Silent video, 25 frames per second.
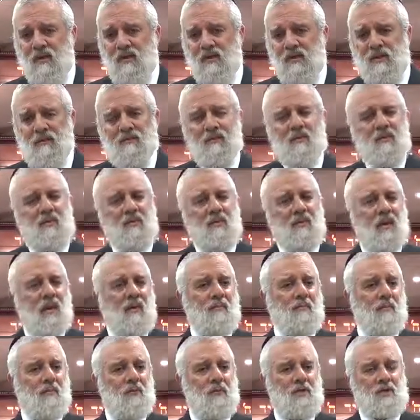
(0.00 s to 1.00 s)
Some of them
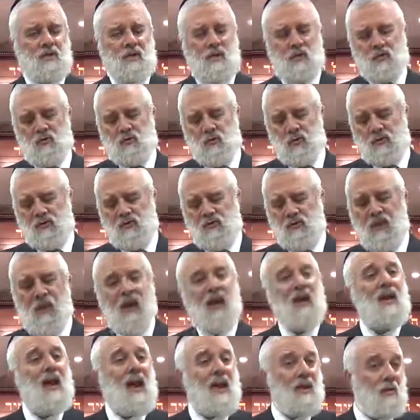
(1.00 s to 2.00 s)
came to this country.
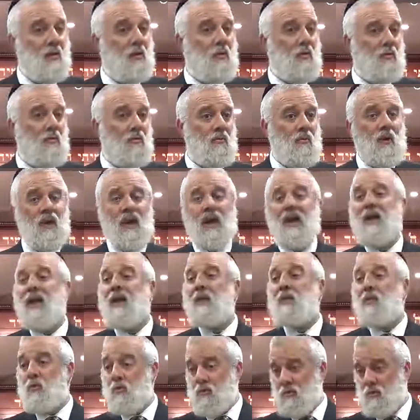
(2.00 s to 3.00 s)
And I
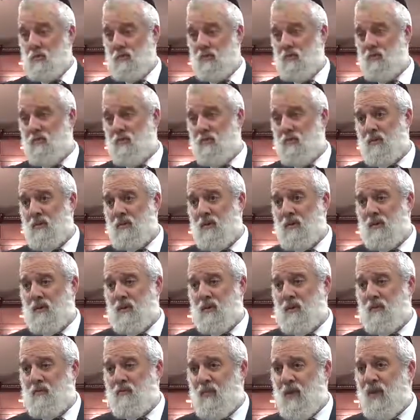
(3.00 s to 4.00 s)
knew
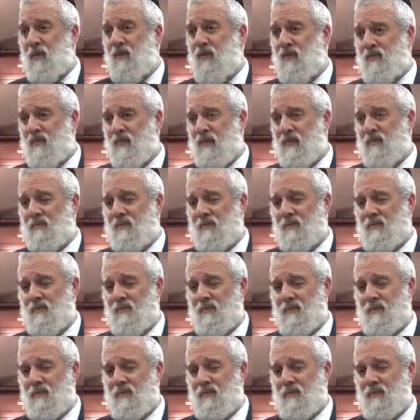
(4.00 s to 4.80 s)
many of them.